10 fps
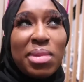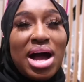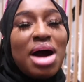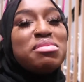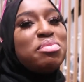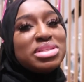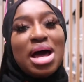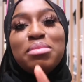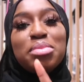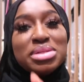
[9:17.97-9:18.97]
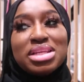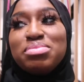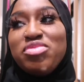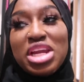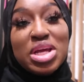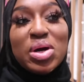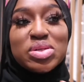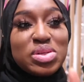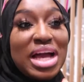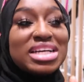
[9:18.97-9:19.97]
my, I'm gonna put I'm gonna put the video
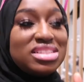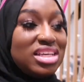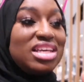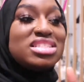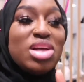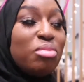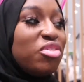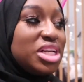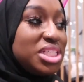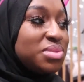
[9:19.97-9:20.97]
so y'all can see. It's dumb funny.